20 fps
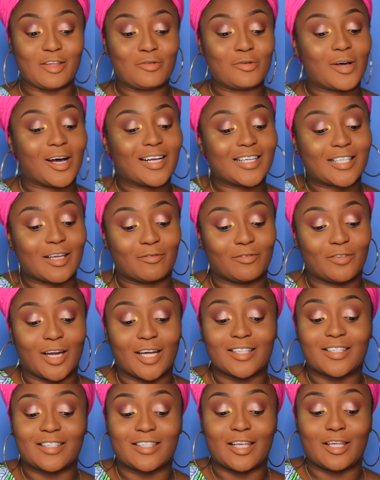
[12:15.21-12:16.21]
you guys have
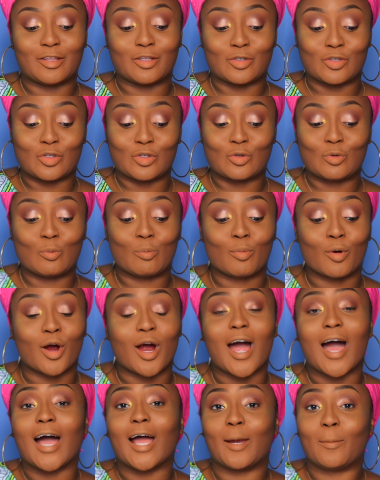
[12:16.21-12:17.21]
not seen the super
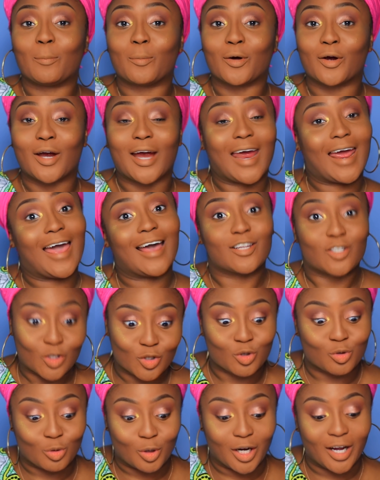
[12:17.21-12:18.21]
hyper
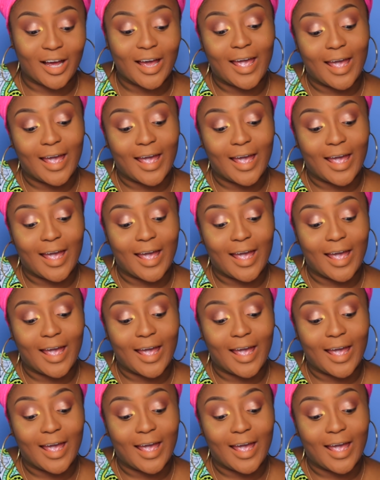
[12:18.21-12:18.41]
extra